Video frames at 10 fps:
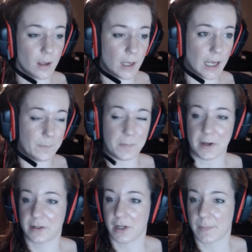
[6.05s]
I'm
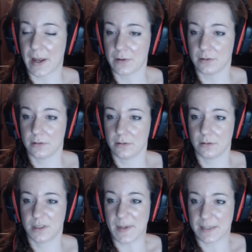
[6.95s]
here to talk about
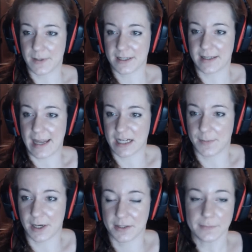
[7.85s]
Smashbox and the
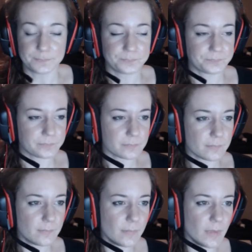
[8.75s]
Hacksbox.
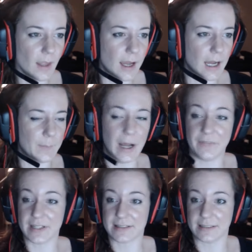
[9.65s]

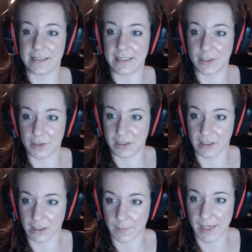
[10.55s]
Obviously, good
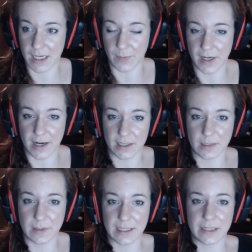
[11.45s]
deal of debate going on in the
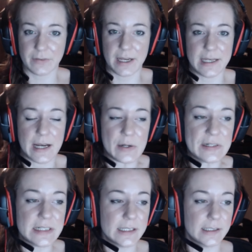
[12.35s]
community right now.
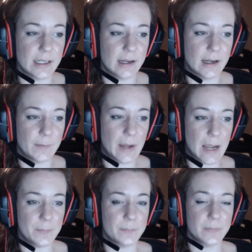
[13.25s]

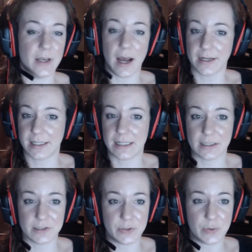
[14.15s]
I'm not
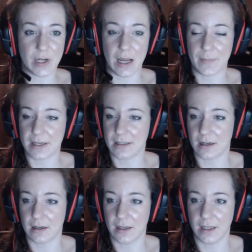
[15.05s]
here to comment
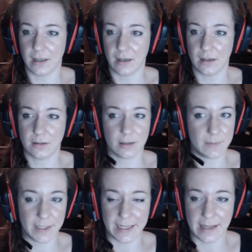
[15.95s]
on
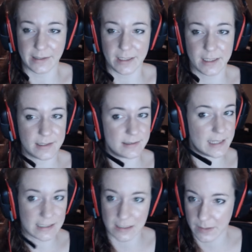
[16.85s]
tournament legality, because
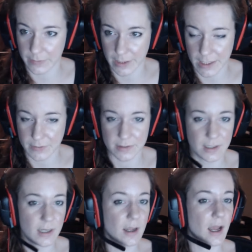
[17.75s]
that's not my wheelhouse.
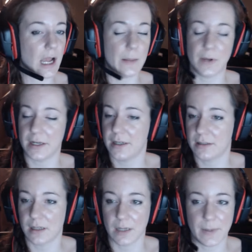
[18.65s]
I'm not here
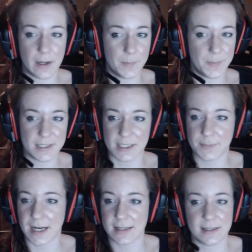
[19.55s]
to talk about business
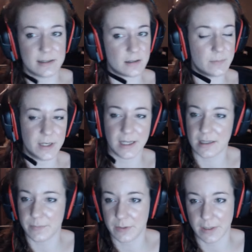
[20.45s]
practices or
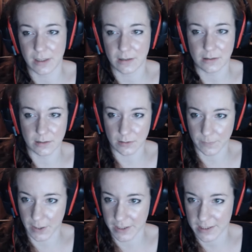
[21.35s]
communication between the two
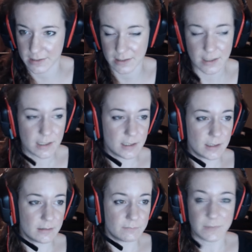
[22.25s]
parties.
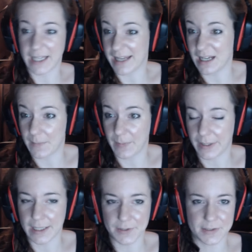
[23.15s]
Again, not my
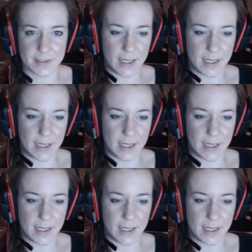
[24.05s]
wheelhouse.